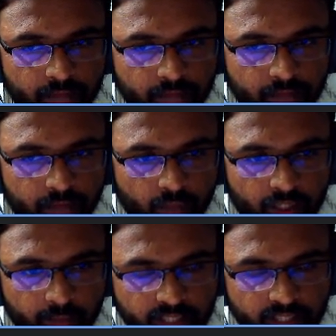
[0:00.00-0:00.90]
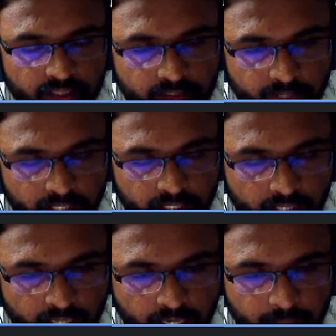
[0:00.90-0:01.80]
molecular mass is particular
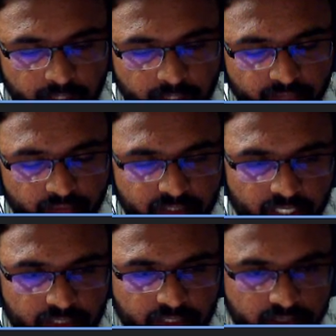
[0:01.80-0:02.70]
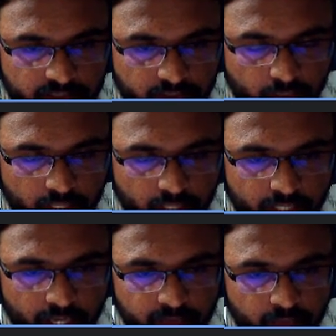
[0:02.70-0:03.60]
element, if you say it's 12
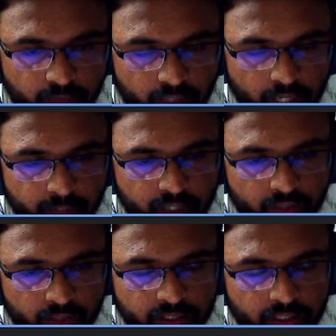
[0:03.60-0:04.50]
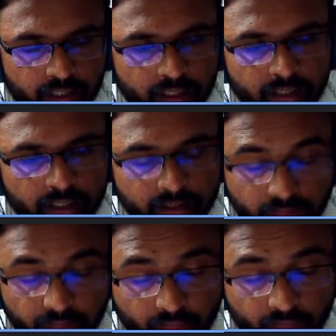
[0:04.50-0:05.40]
grams for carbon dioxide, sorry,
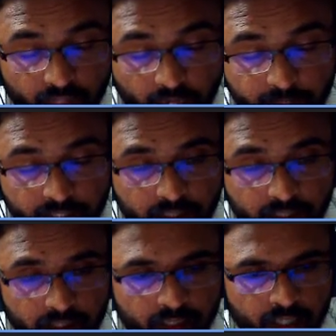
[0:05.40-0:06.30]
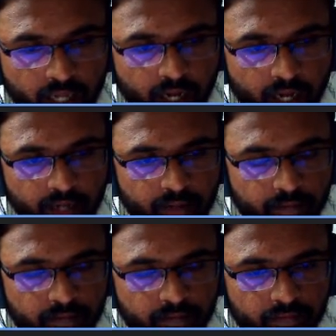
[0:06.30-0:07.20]
for carbon, and
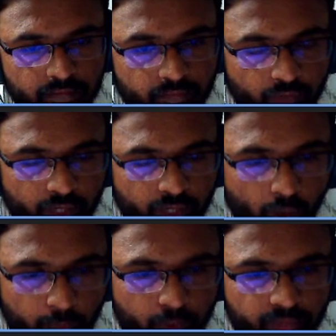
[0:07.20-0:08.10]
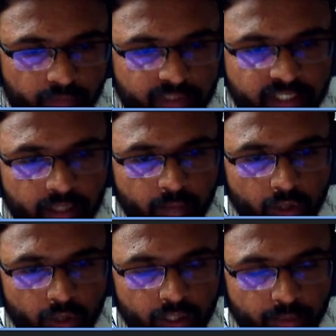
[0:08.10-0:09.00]
for a compound we say
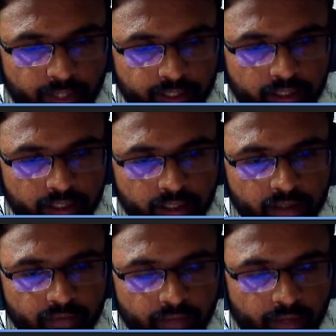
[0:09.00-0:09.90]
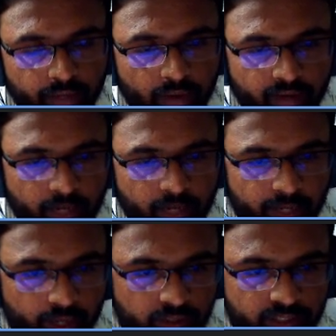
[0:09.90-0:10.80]
molecular weight where you have carbon
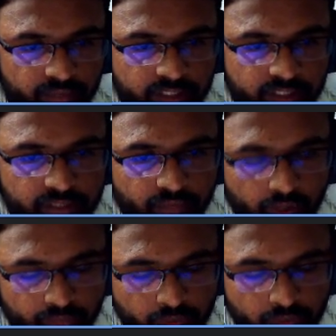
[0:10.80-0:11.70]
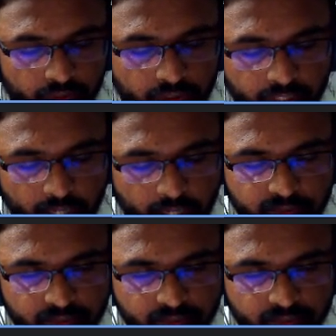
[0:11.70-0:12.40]
dioxide which is a 44 grams.